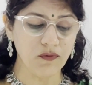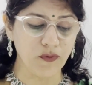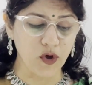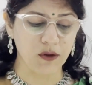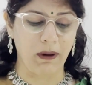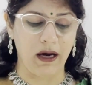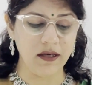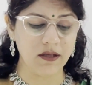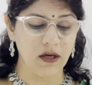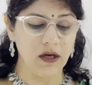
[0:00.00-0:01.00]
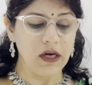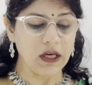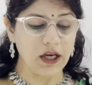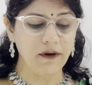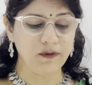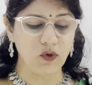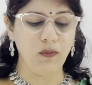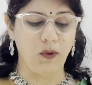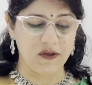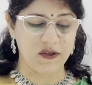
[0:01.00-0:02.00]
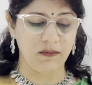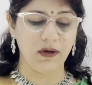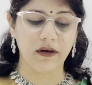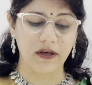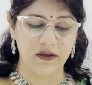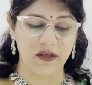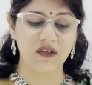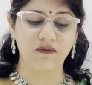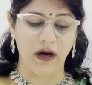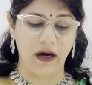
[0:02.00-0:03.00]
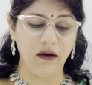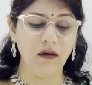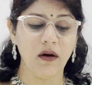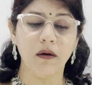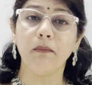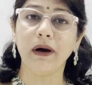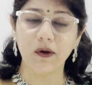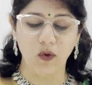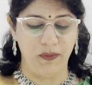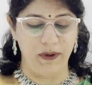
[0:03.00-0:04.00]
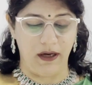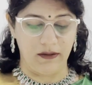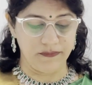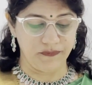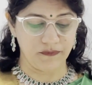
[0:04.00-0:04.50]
Fourth part, give two possible reasons for myopia.